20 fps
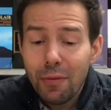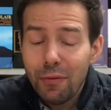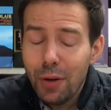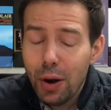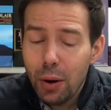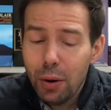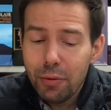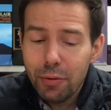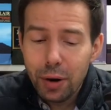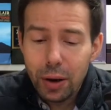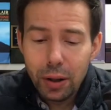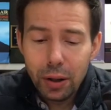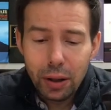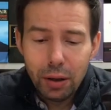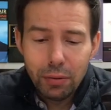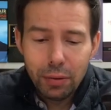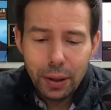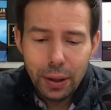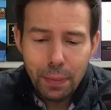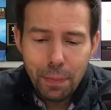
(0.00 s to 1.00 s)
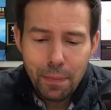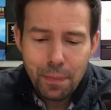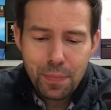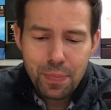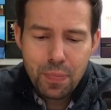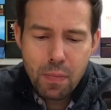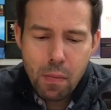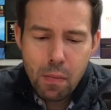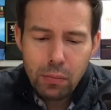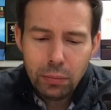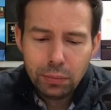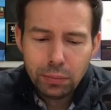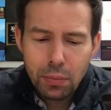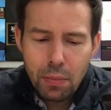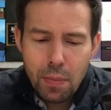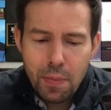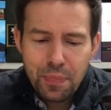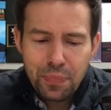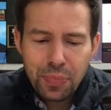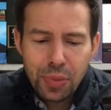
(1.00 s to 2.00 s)
Very, very lovely.
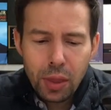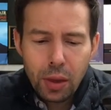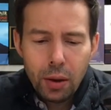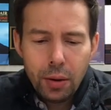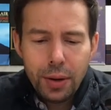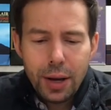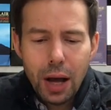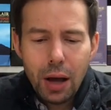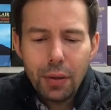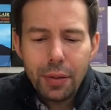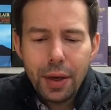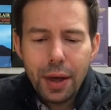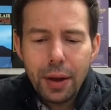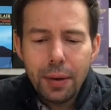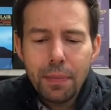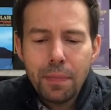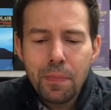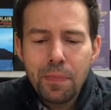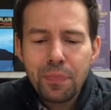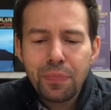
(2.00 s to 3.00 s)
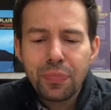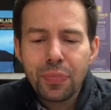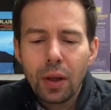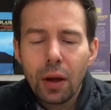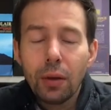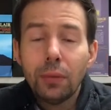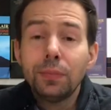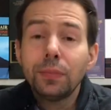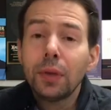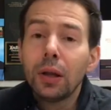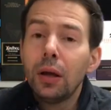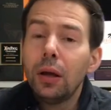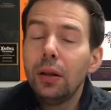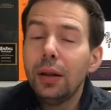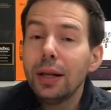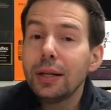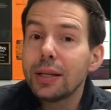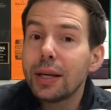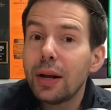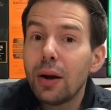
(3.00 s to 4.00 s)
Now then,
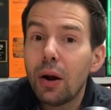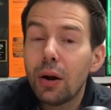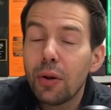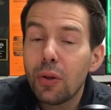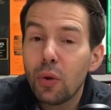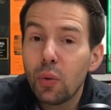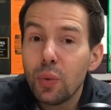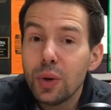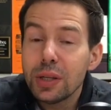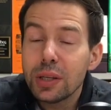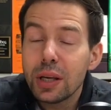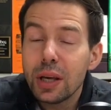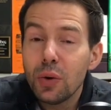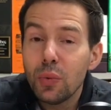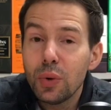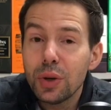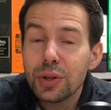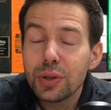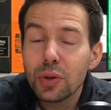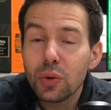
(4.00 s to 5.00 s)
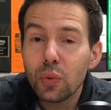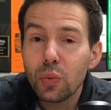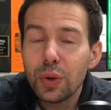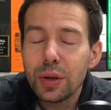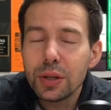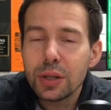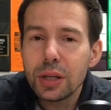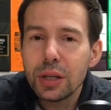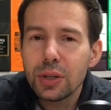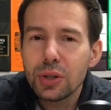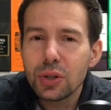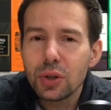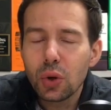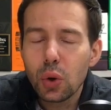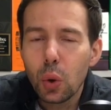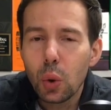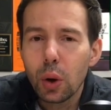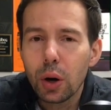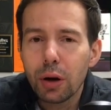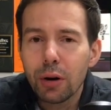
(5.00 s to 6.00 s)
let's get on to the Whisky Whistle Whisky
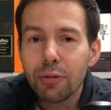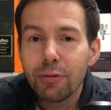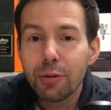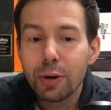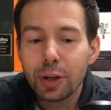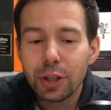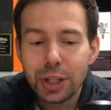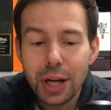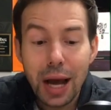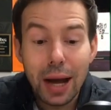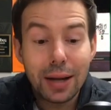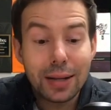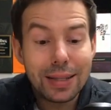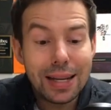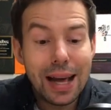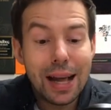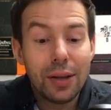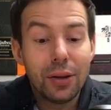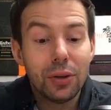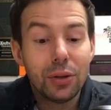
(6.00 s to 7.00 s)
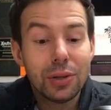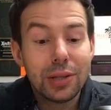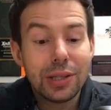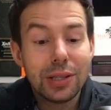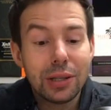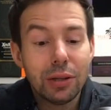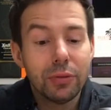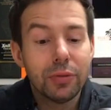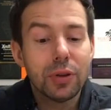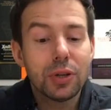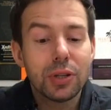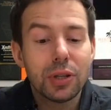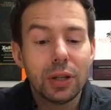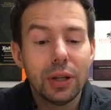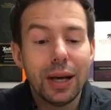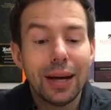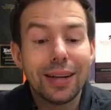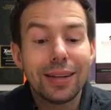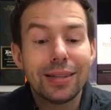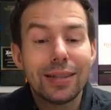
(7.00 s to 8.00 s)
score for Jack Daniel's Silver
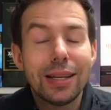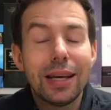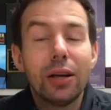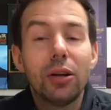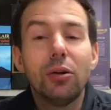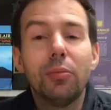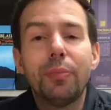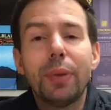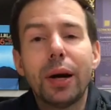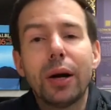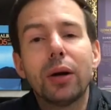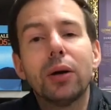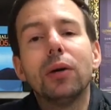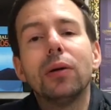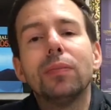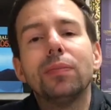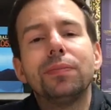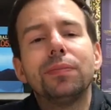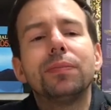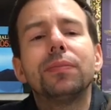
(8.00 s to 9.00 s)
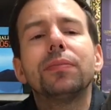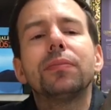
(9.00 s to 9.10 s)
Select Single Barrel.